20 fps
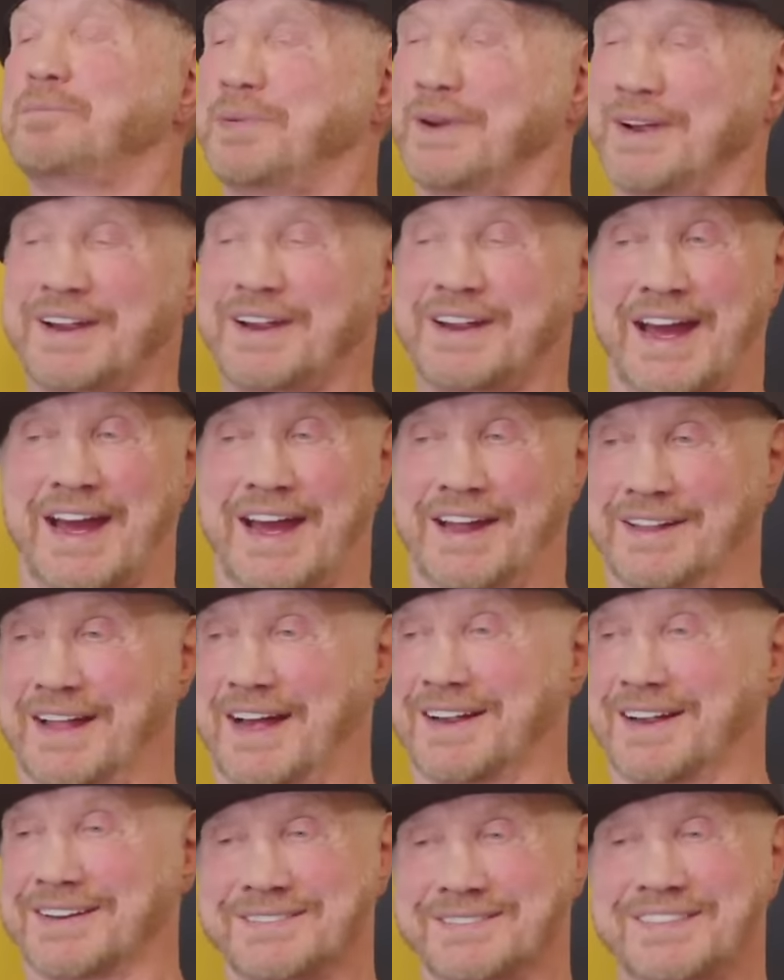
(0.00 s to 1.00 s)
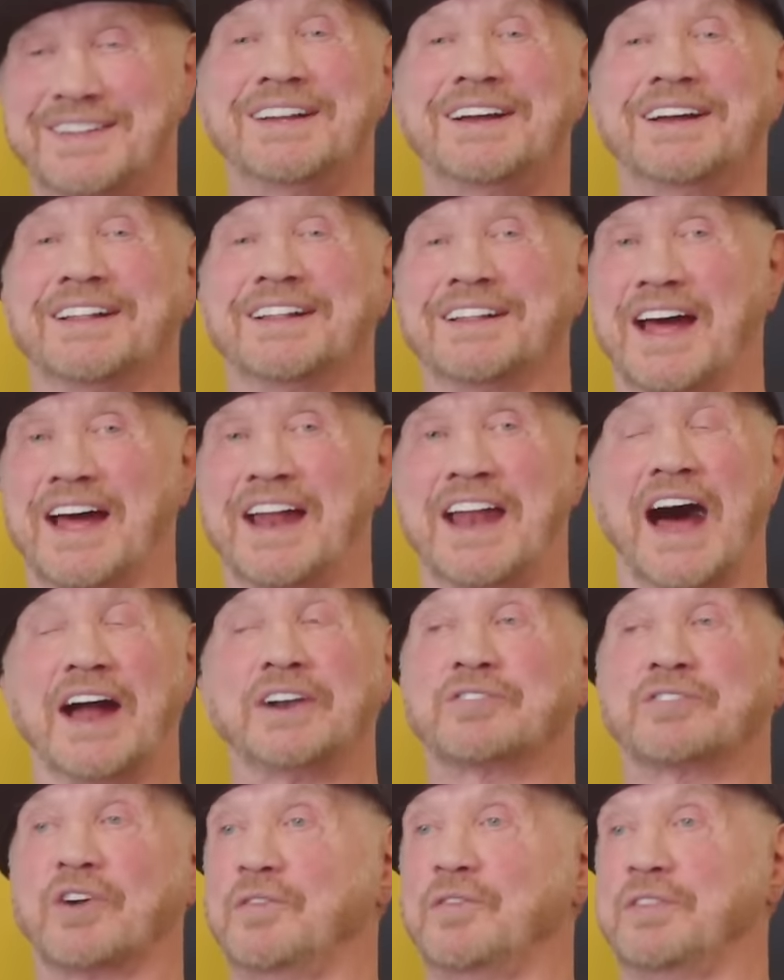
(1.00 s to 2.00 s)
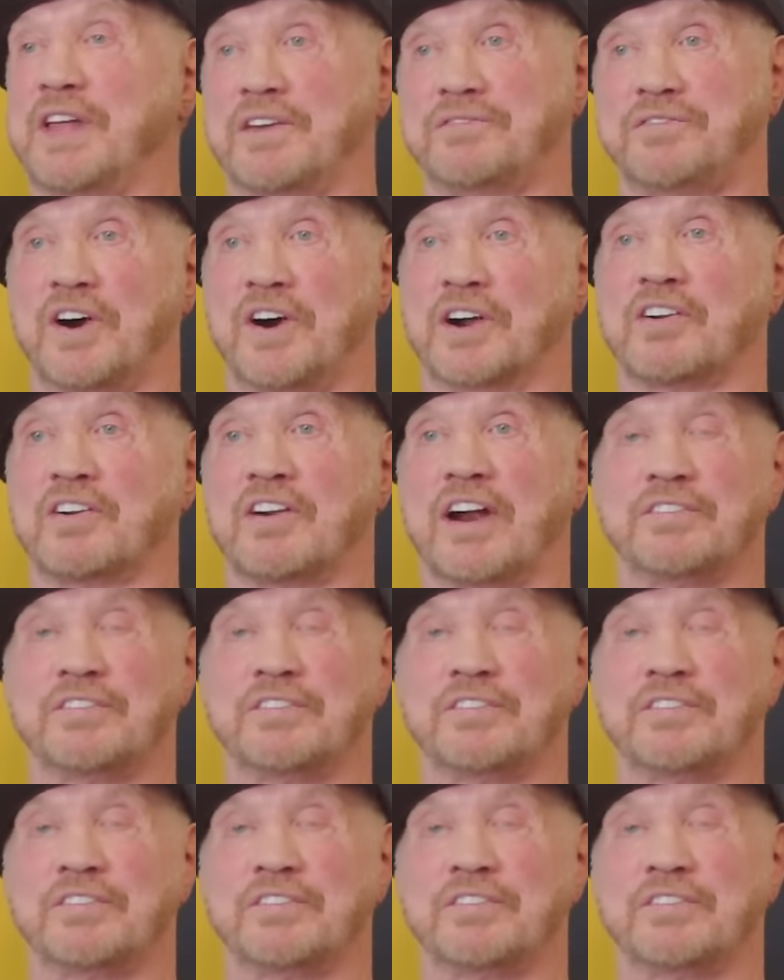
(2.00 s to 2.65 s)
pink Cadillac. And I drove that fucker